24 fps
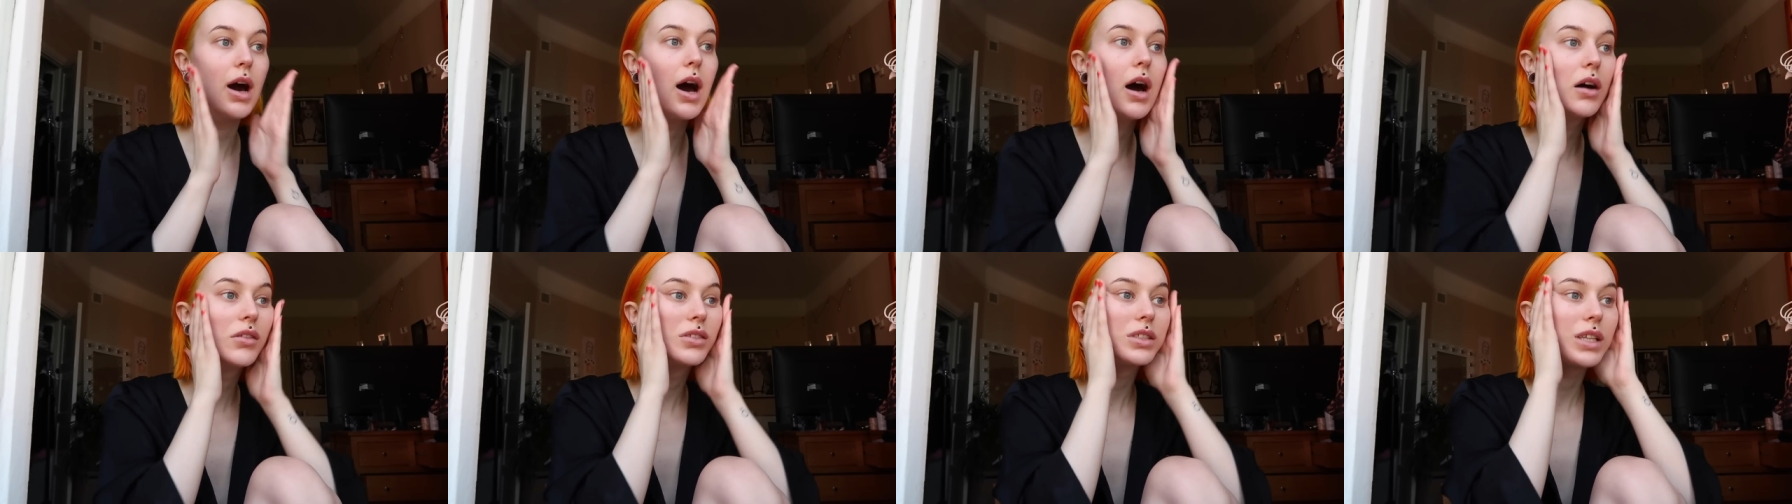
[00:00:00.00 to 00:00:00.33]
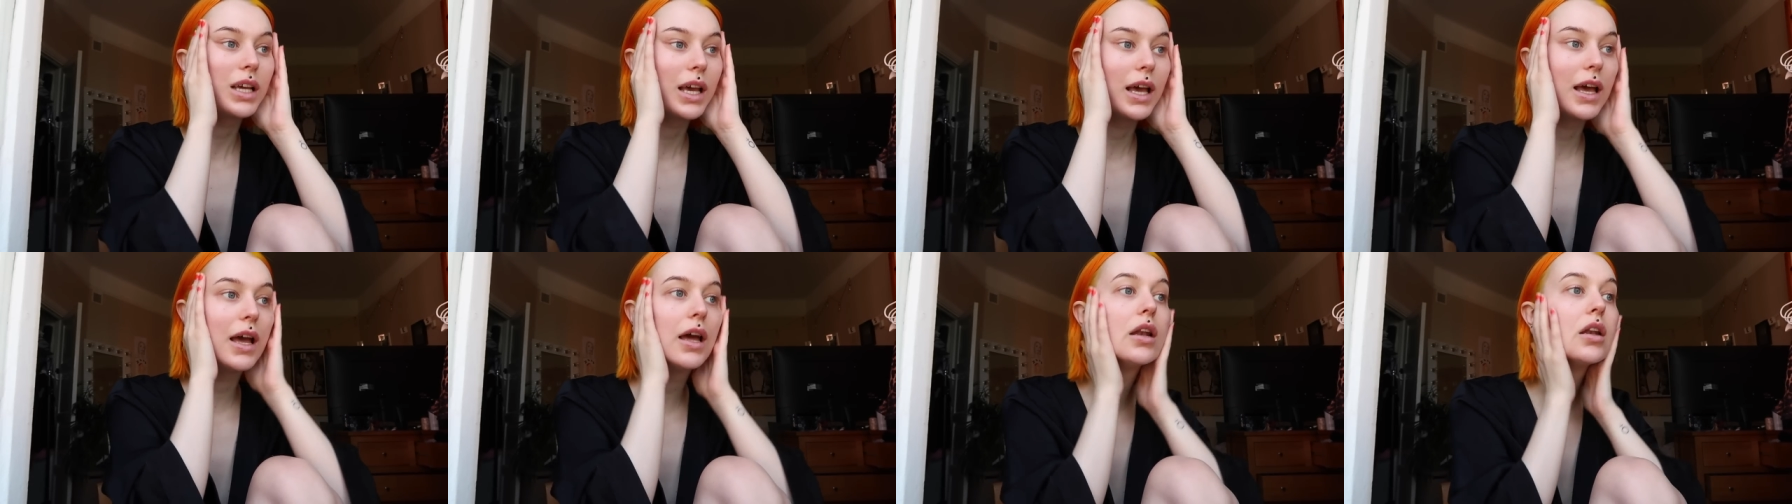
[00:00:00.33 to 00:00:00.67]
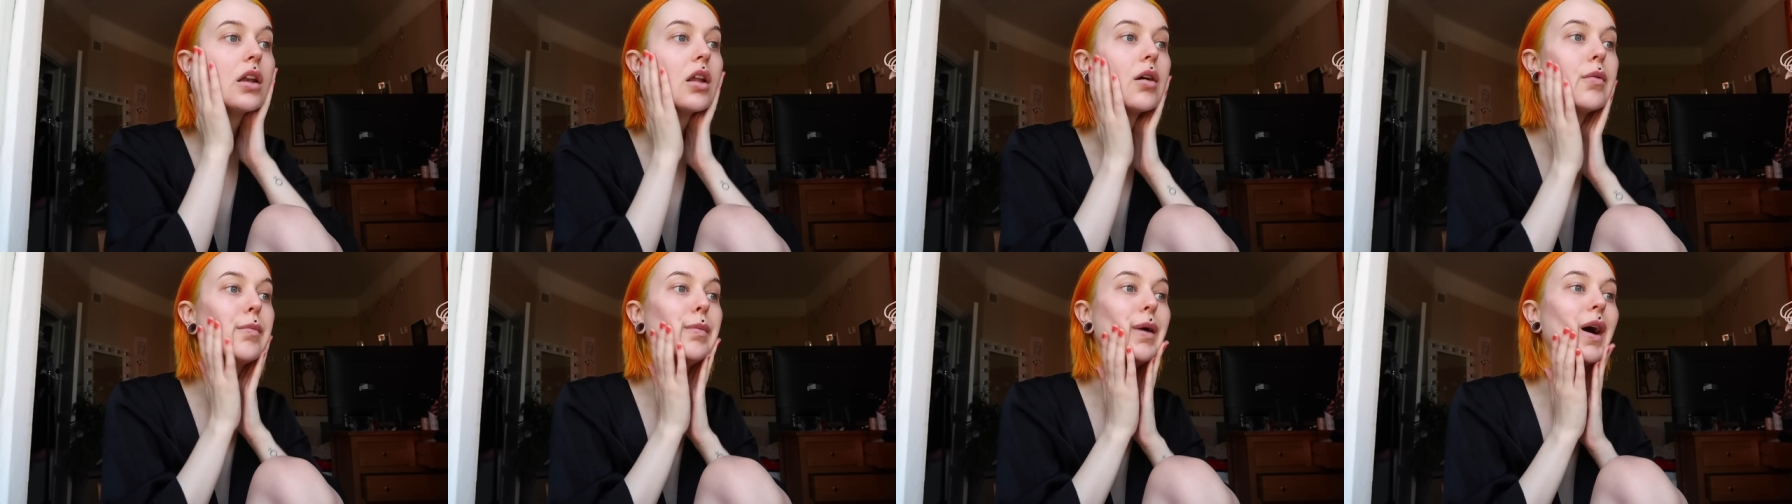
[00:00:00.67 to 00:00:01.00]
out
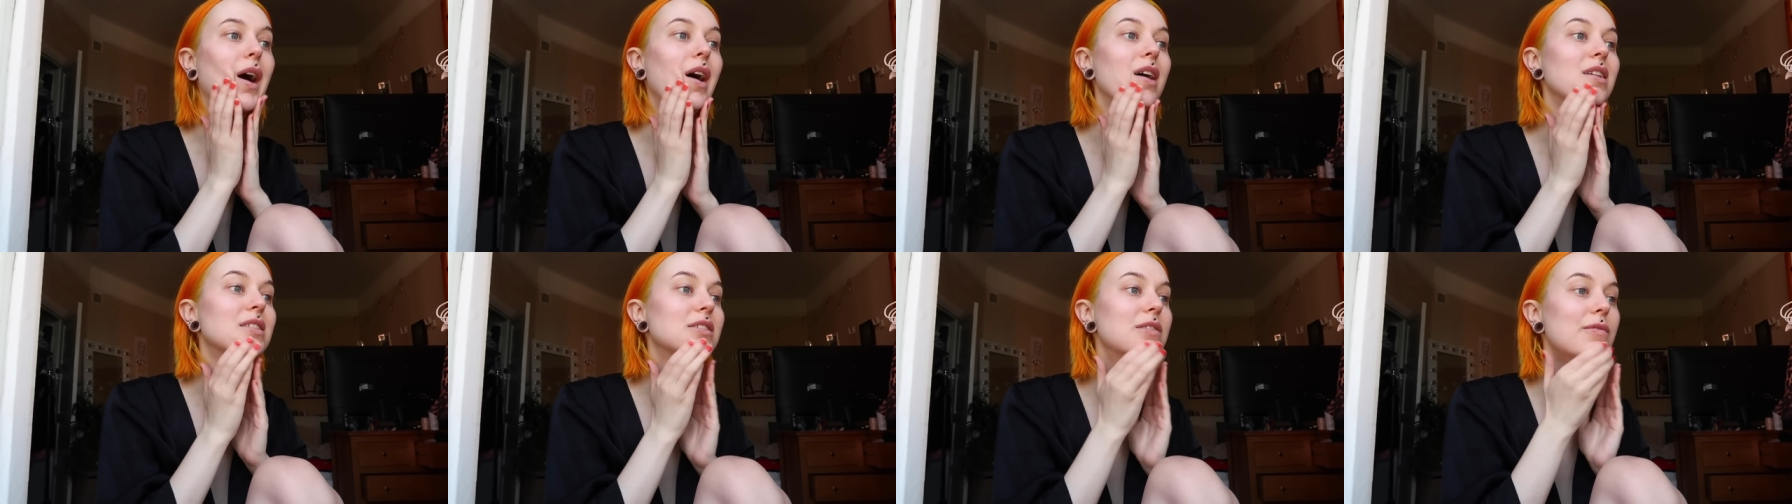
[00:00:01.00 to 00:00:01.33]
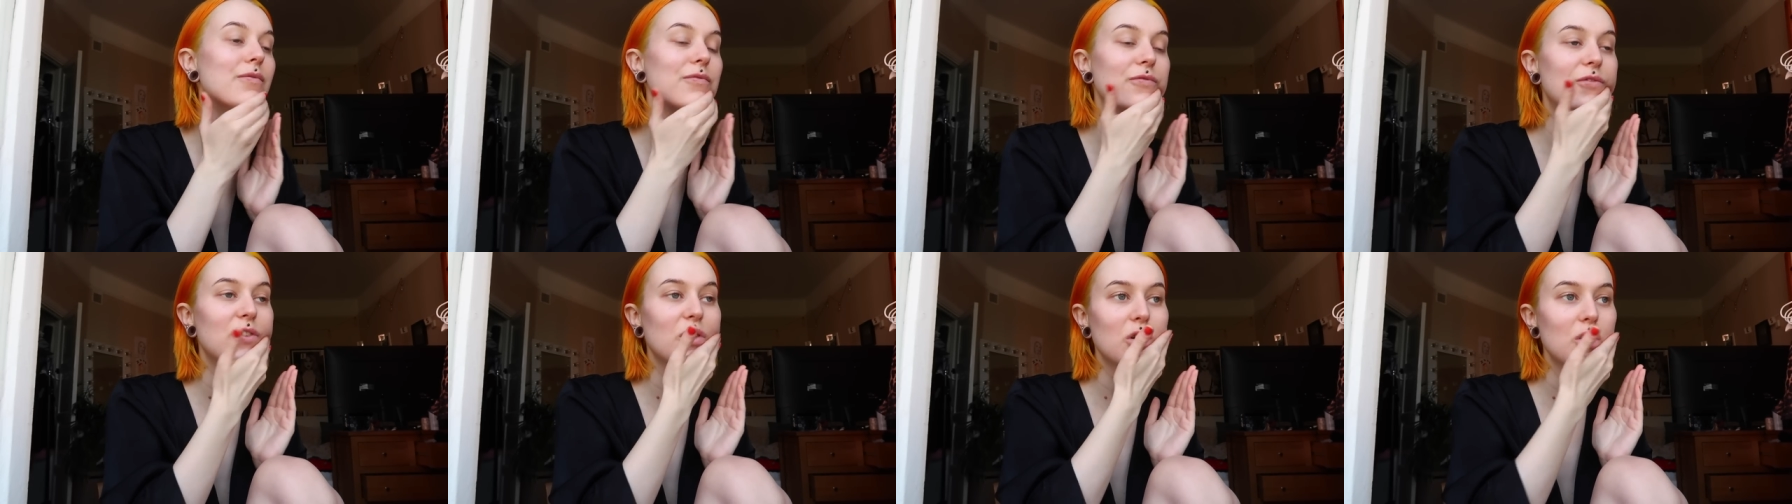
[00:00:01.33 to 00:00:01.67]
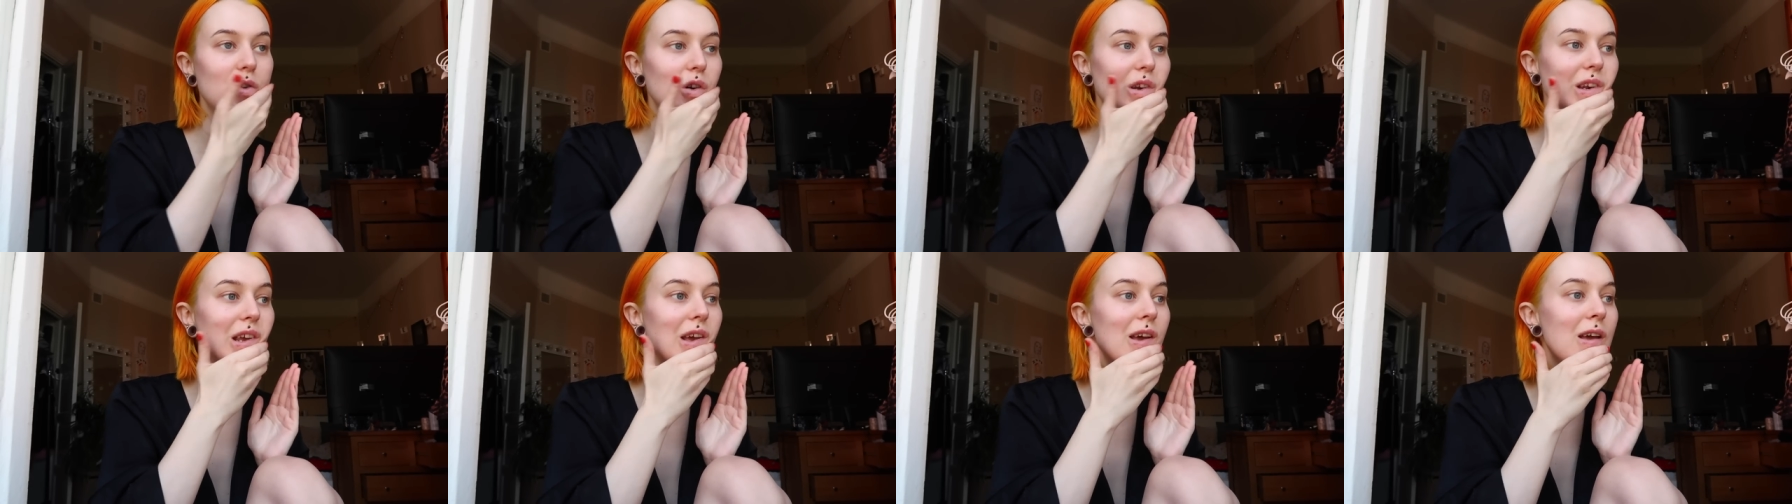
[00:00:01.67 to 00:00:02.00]
and buy some
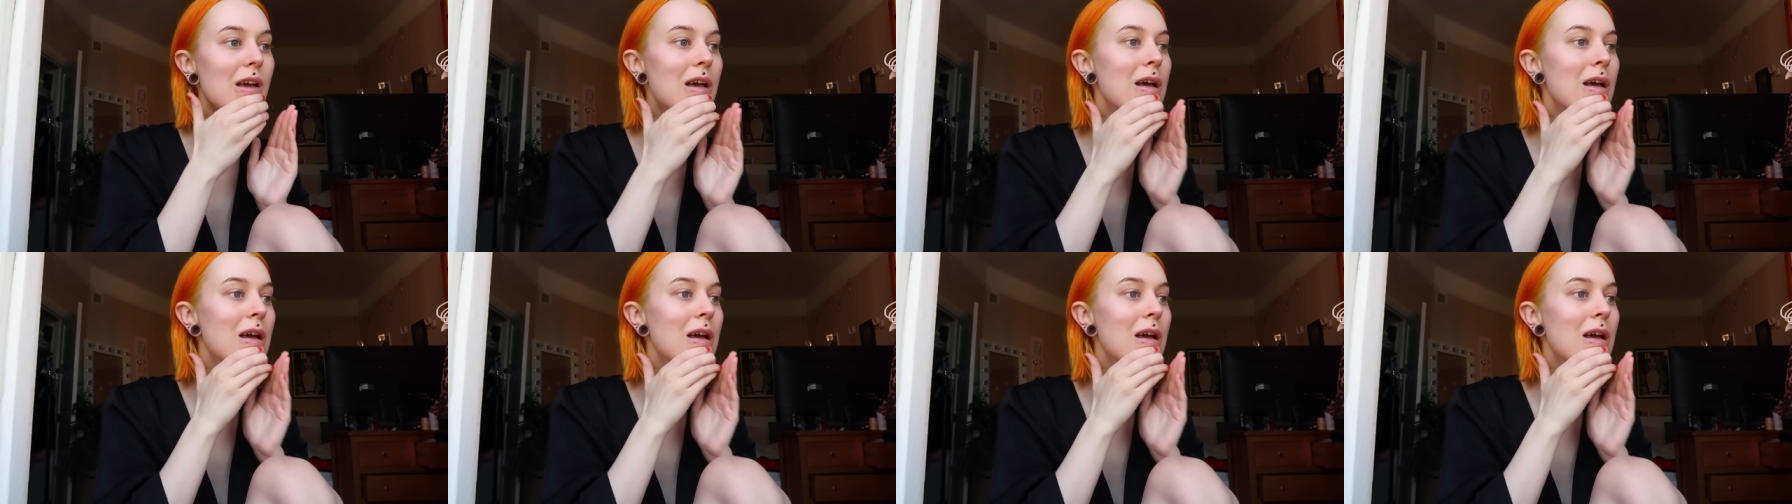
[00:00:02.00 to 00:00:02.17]
food